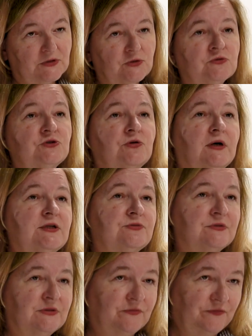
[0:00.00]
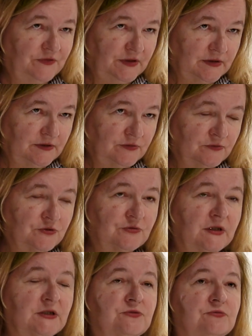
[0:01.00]
Don't try to interfere. Don't
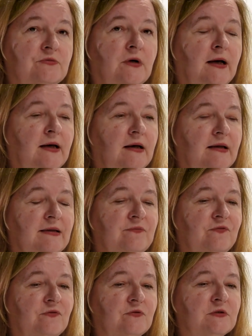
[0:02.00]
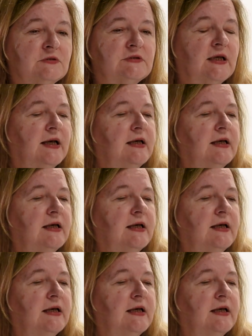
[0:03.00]
try to influence